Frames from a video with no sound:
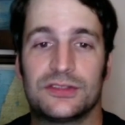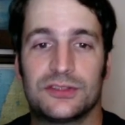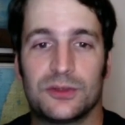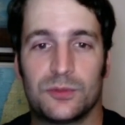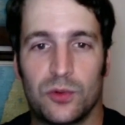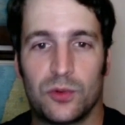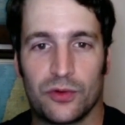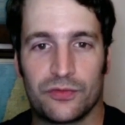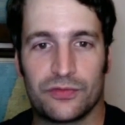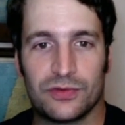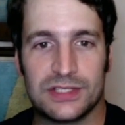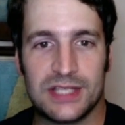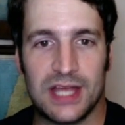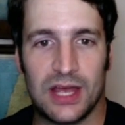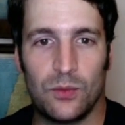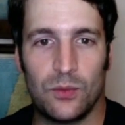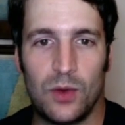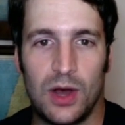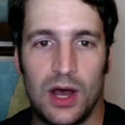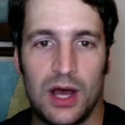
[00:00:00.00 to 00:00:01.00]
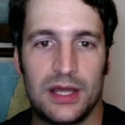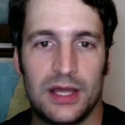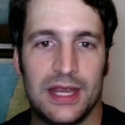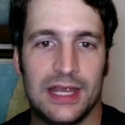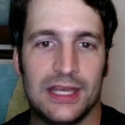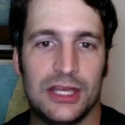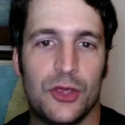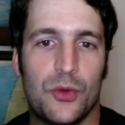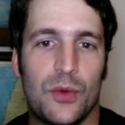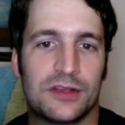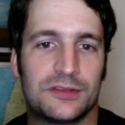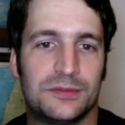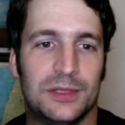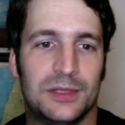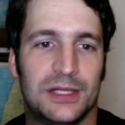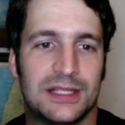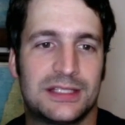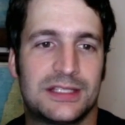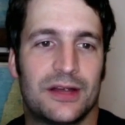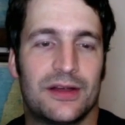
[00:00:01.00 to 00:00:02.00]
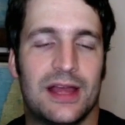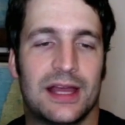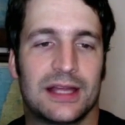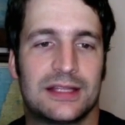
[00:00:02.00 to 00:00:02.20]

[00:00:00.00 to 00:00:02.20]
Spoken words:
support for Taiwan and U.S. military